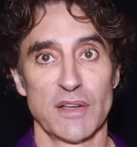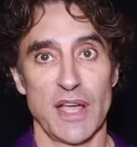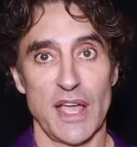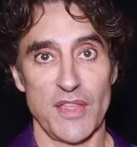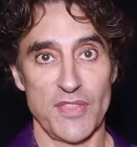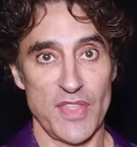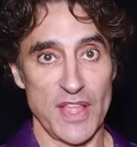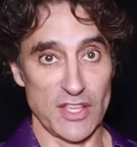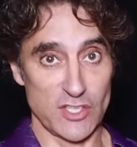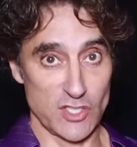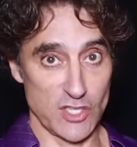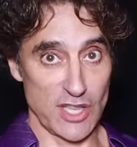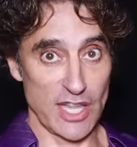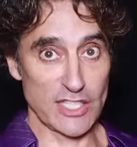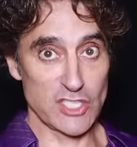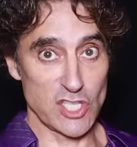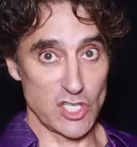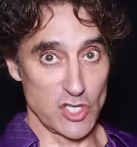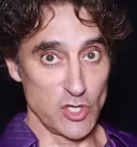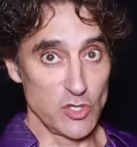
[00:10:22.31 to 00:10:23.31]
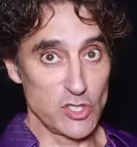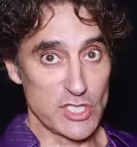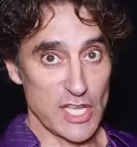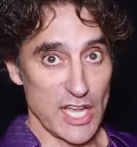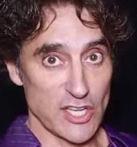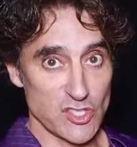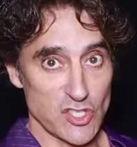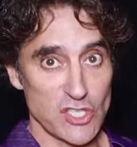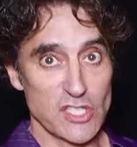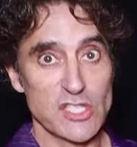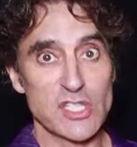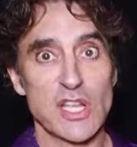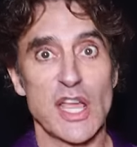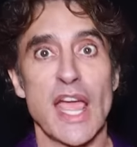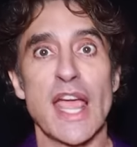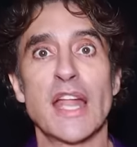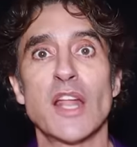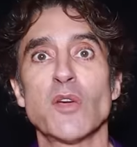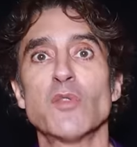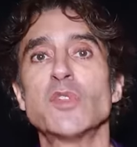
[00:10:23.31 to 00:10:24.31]
That, so that's two sessions,
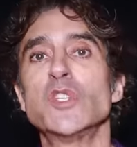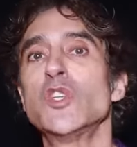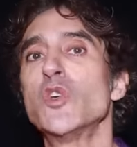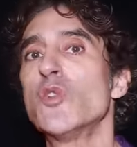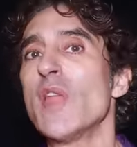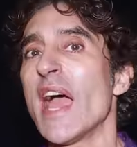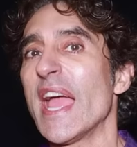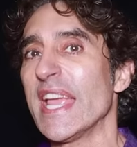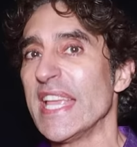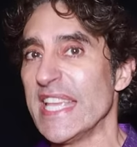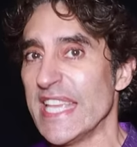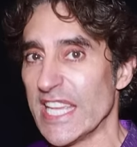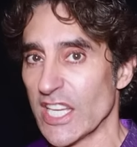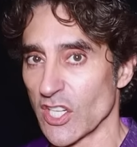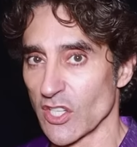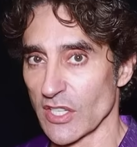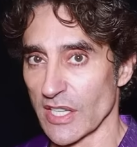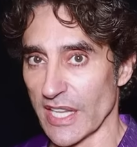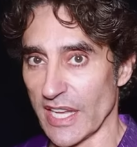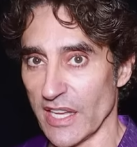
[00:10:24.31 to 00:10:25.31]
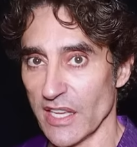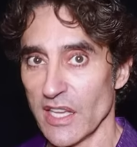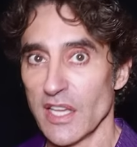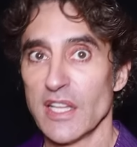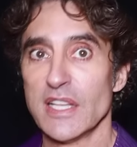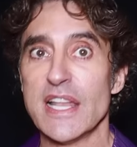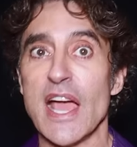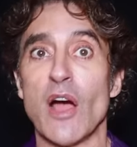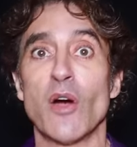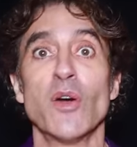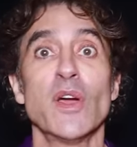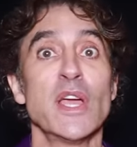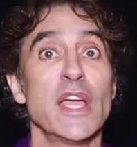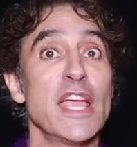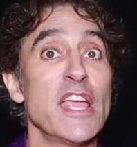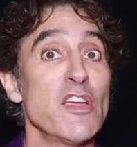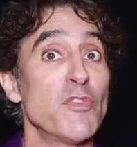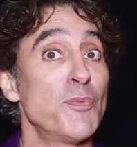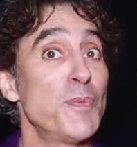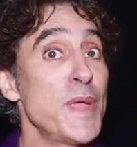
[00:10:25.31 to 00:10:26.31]
and I would do that yearly. Now,
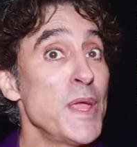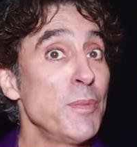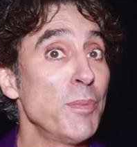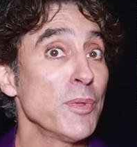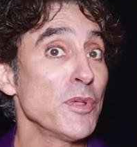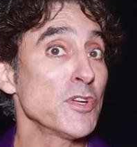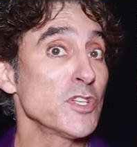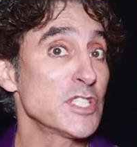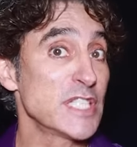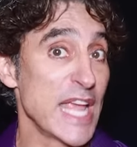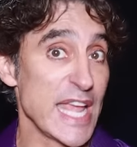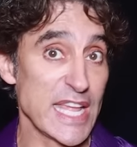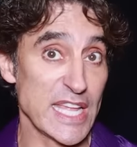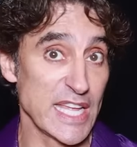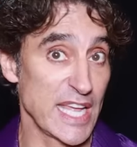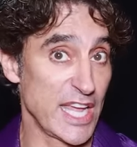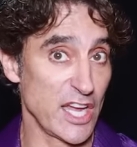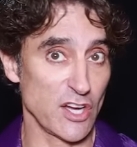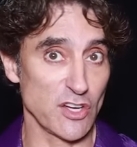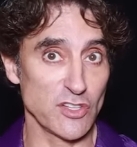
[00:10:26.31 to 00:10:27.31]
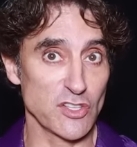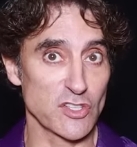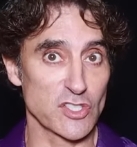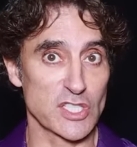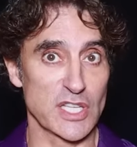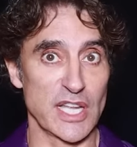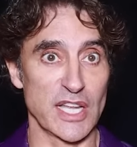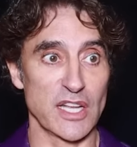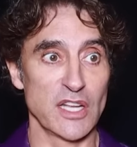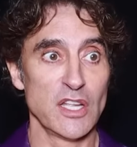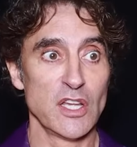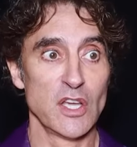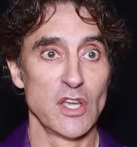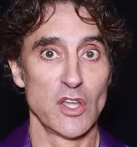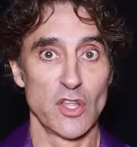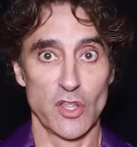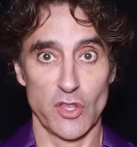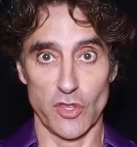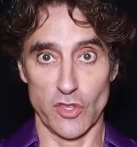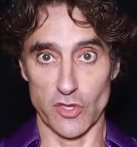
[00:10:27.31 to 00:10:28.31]
if people are taking care of their skin,
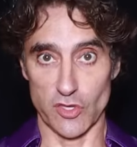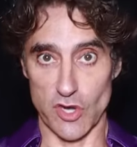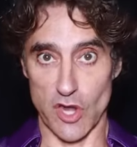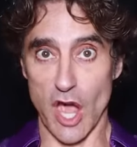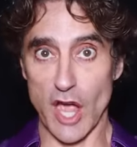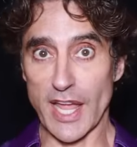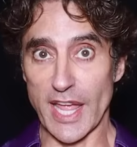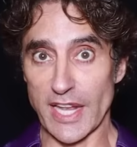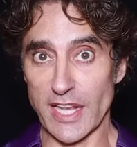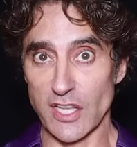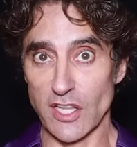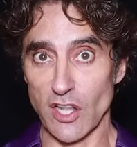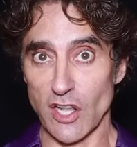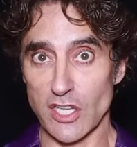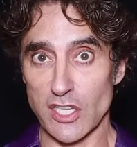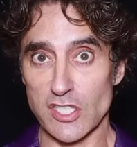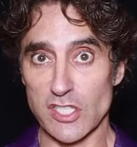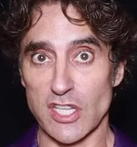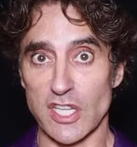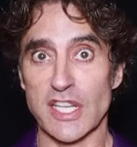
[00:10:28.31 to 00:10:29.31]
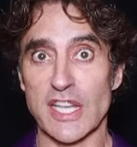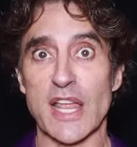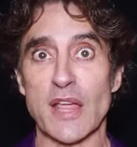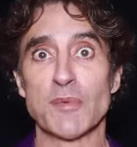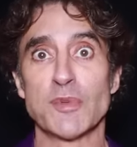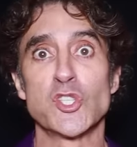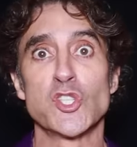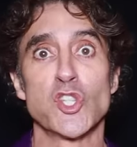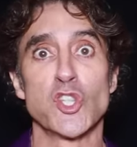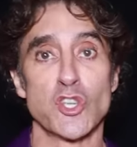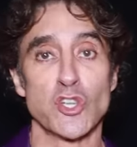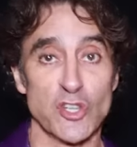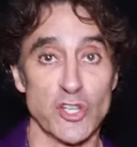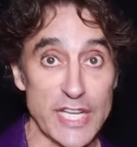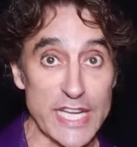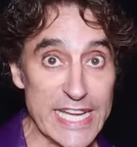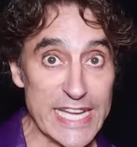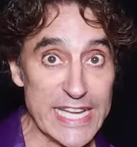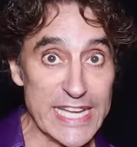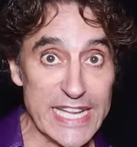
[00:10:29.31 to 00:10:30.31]
they're not getting a lot of sun damage, they're
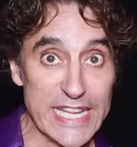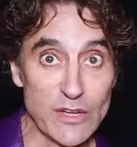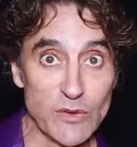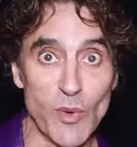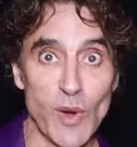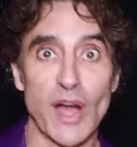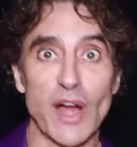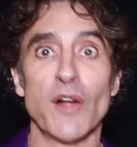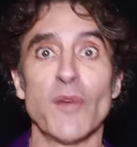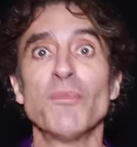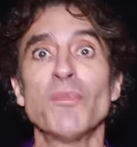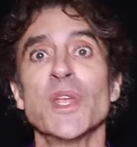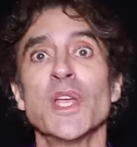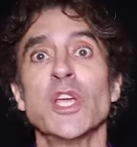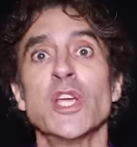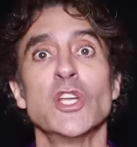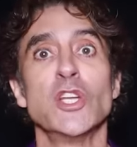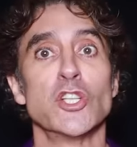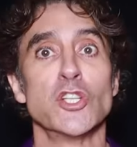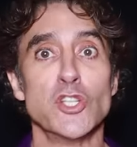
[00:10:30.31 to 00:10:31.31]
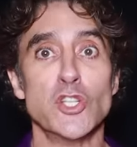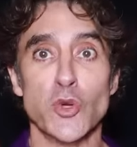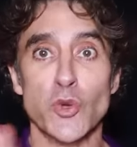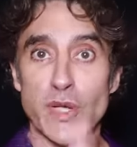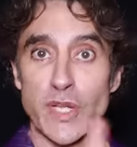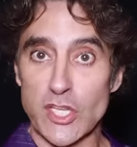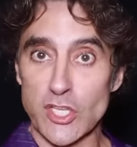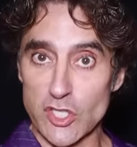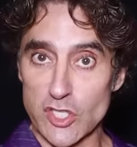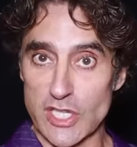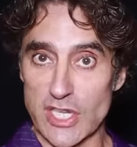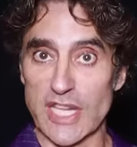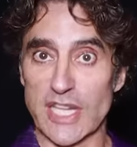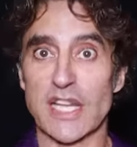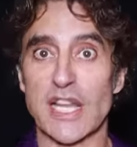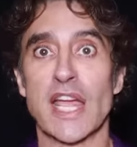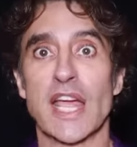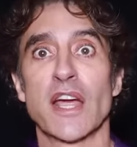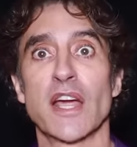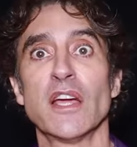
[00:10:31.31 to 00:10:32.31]
eating well, you're doing your
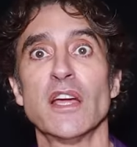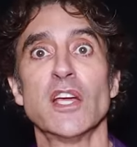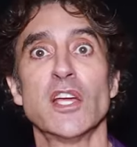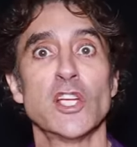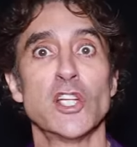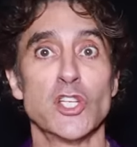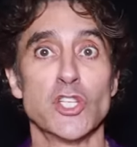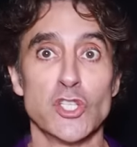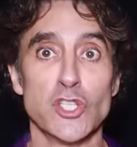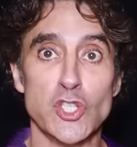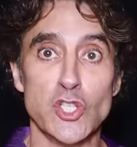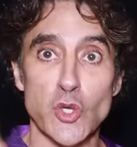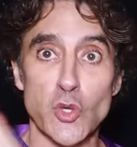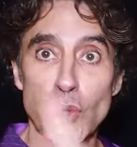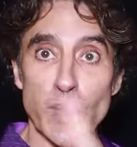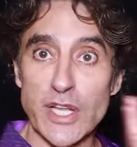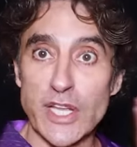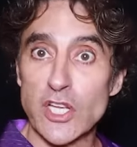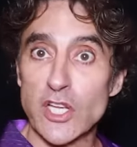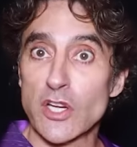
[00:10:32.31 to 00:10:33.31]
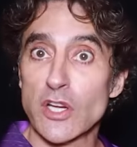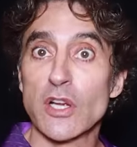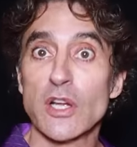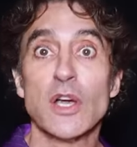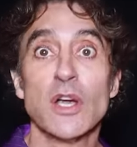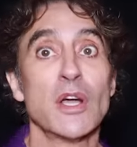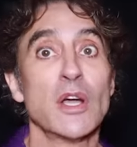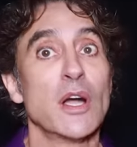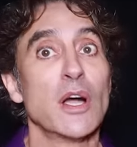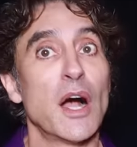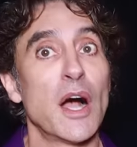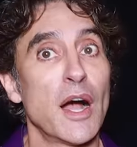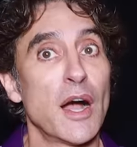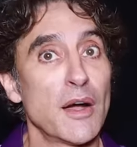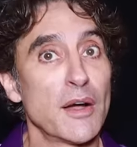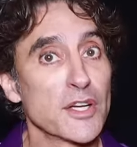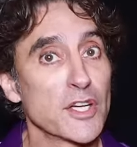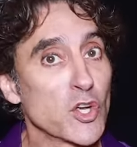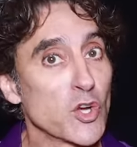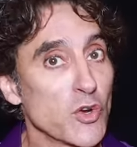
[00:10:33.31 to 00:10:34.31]
skincare, you're doing your
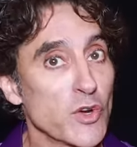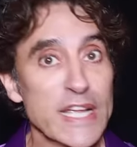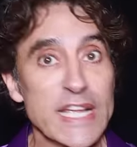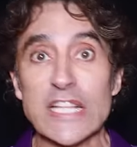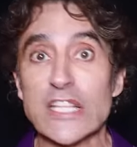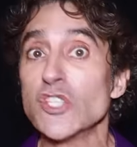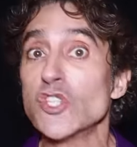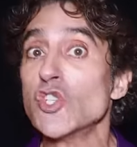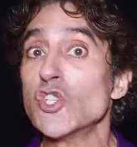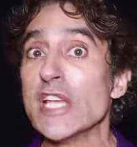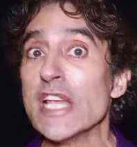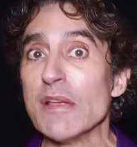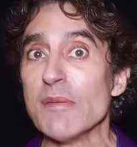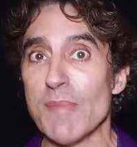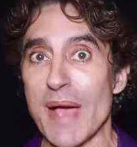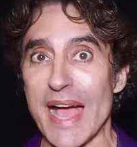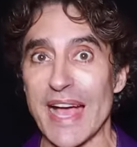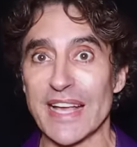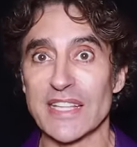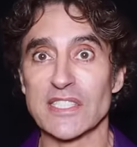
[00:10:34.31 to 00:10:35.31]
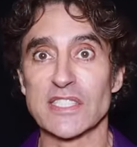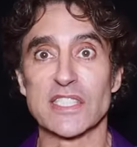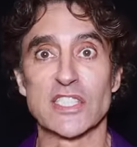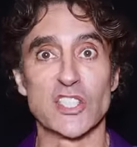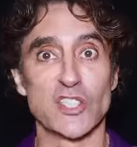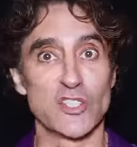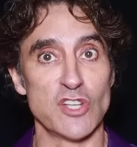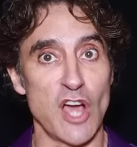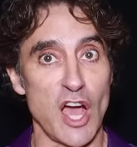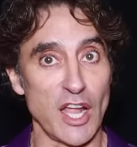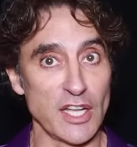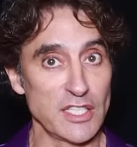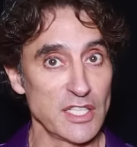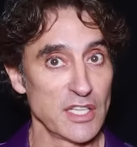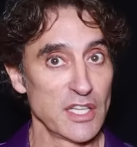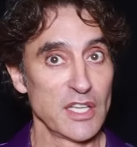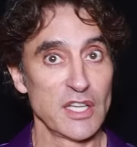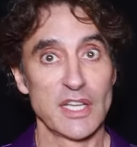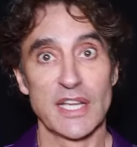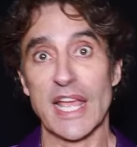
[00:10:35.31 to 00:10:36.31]
uh, Korean sheet masks, you're not
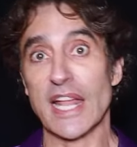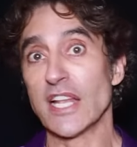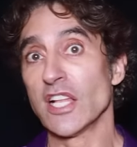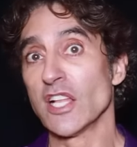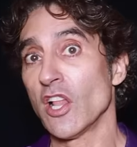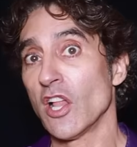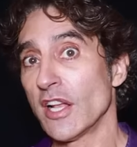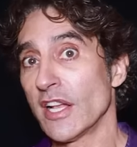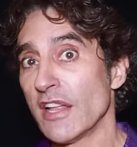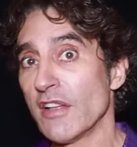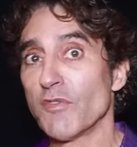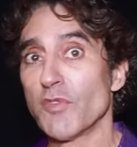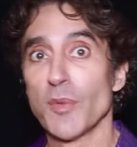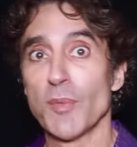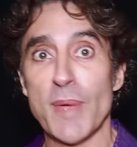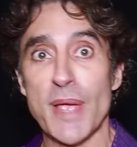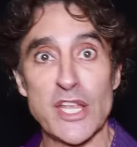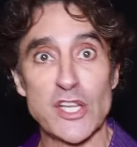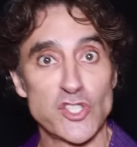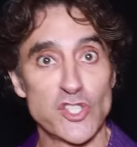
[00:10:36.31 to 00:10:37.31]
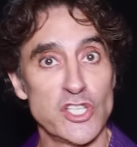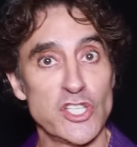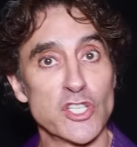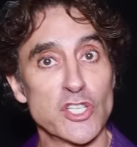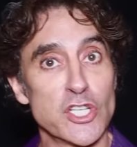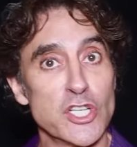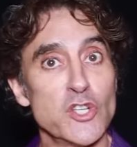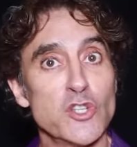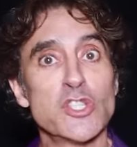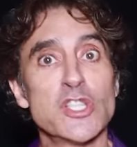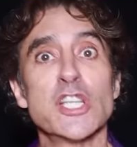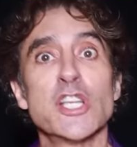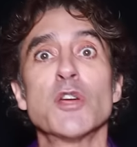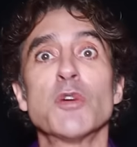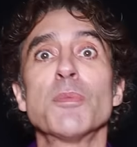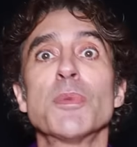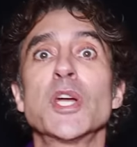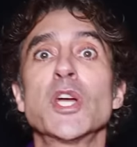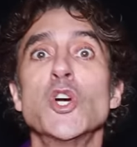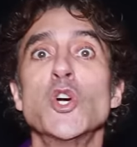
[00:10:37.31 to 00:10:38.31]
getting a lot of inflammation, you're using your
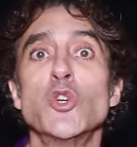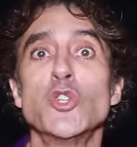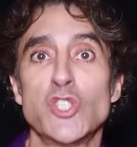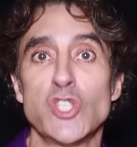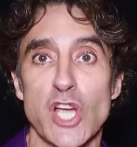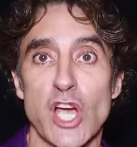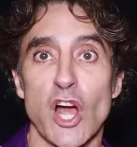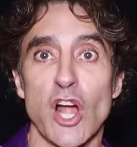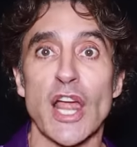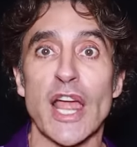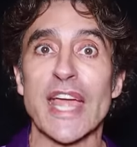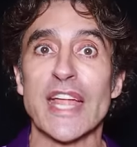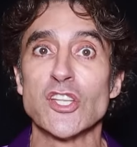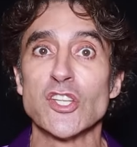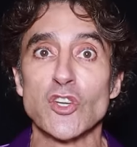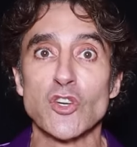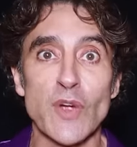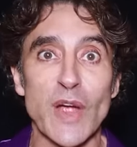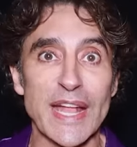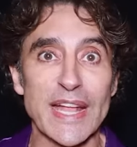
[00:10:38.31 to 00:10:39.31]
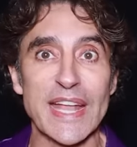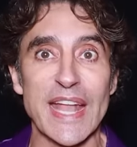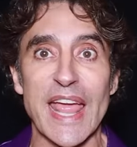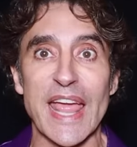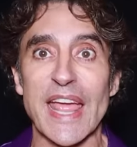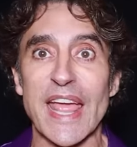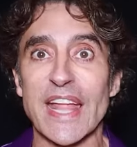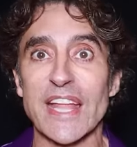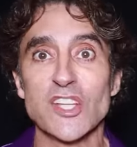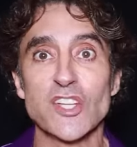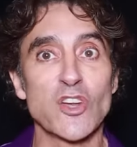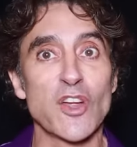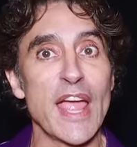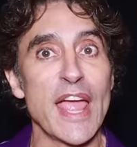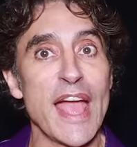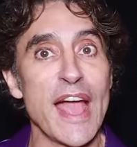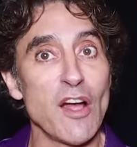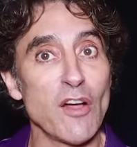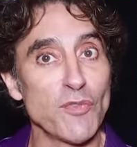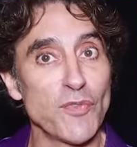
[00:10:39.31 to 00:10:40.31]
Bakuchiol and your Retin-A and your
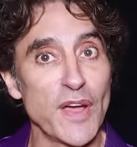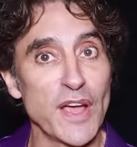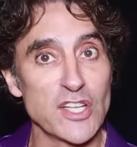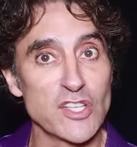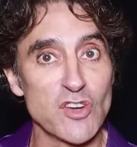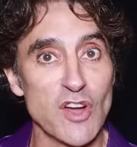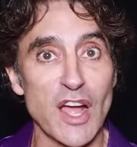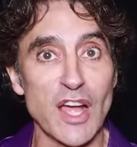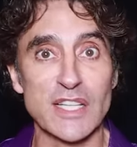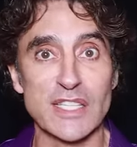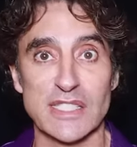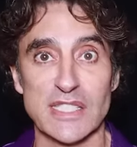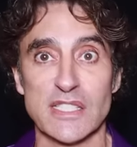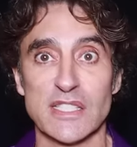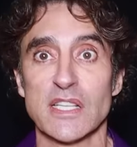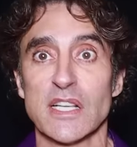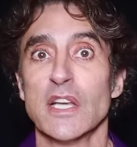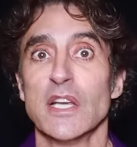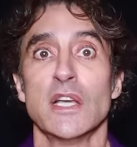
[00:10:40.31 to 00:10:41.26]
Alpha hydroxys.